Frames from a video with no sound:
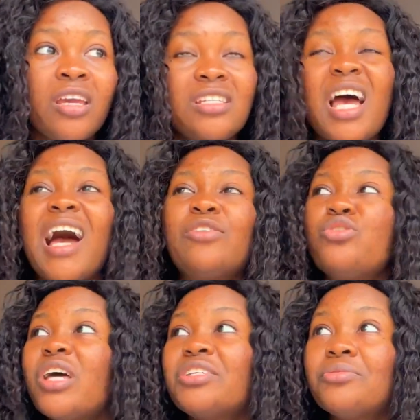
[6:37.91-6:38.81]
Yeah, I
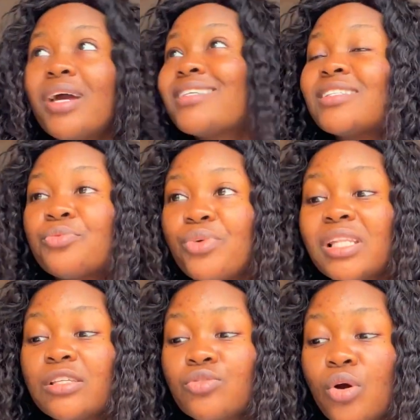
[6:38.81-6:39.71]
know Nigeria is in the
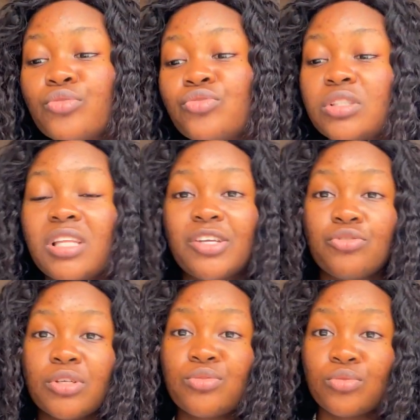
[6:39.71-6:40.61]
red list country.
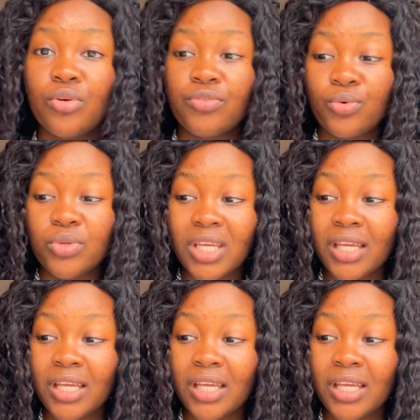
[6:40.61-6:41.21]
Nigerians do not recruit,